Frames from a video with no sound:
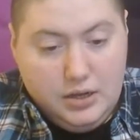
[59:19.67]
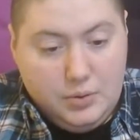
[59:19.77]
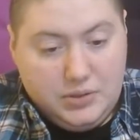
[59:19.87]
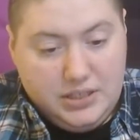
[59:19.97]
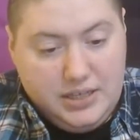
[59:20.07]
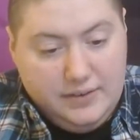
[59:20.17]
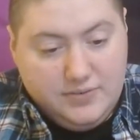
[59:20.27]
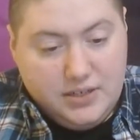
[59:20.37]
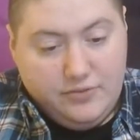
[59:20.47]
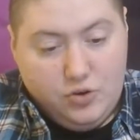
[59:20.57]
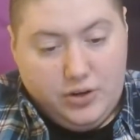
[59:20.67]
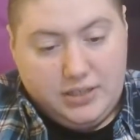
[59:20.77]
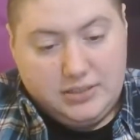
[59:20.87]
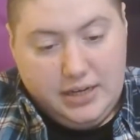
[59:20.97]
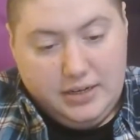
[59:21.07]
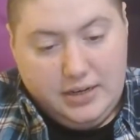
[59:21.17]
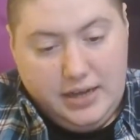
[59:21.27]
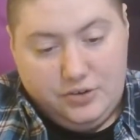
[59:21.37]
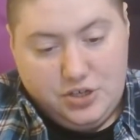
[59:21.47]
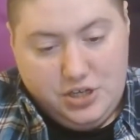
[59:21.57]
with the gift of your excited
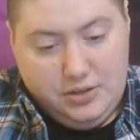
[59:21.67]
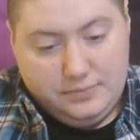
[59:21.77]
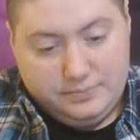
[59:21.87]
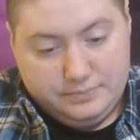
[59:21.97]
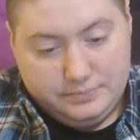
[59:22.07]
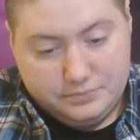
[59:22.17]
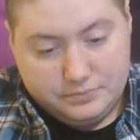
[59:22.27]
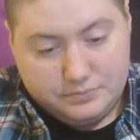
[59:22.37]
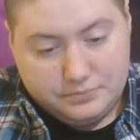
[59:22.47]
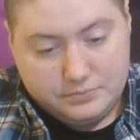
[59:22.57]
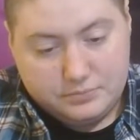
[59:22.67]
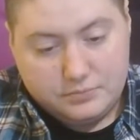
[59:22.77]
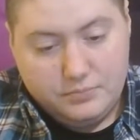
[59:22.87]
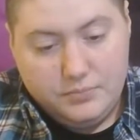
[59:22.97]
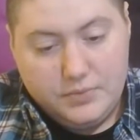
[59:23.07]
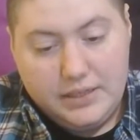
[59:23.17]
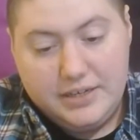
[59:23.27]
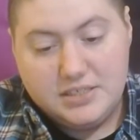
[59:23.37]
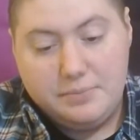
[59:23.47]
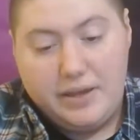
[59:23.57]
energy. It
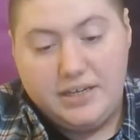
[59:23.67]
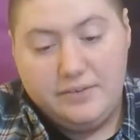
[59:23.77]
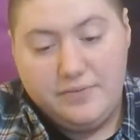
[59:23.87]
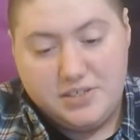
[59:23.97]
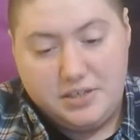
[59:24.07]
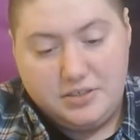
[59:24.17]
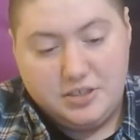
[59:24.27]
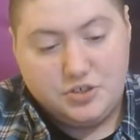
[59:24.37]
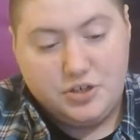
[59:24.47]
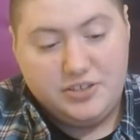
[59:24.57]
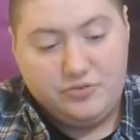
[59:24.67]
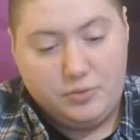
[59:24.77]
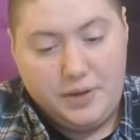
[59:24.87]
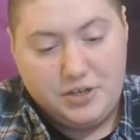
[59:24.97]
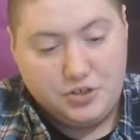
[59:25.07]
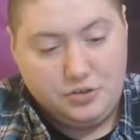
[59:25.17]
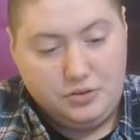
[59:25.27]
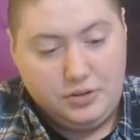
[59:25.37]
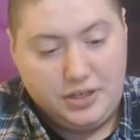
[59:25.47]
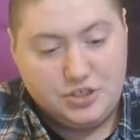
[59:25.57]
is a magnificent,
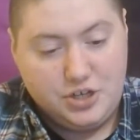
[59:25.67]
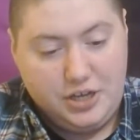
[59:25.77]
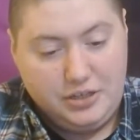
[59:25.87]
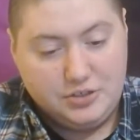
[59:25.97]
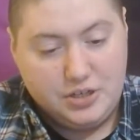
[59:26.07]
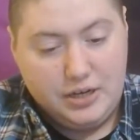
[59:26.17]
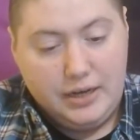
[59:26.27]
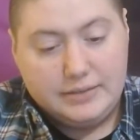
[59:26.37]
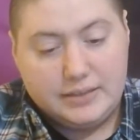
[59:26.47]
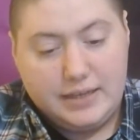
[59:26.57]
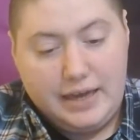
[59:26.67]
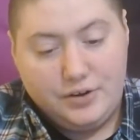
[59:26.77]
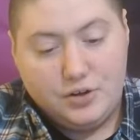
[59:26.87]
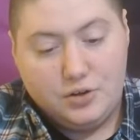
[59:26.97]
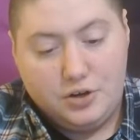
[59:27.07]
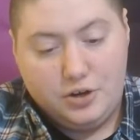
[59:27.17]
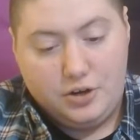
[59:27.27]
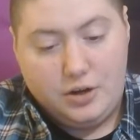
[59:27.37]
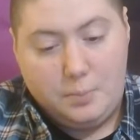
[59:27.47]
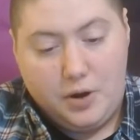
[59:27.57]
transformational exchange that cannot occur
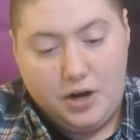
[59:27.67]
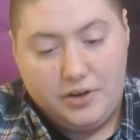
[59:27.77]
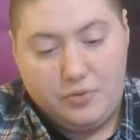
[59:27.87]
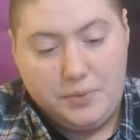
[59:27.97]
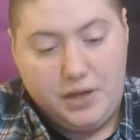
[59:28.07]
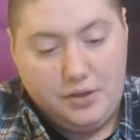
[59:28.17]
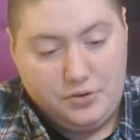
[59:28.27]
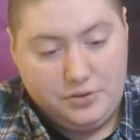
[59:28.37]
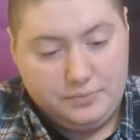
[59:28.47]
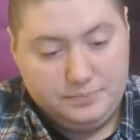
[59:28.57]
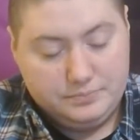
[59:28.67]
apart from the other.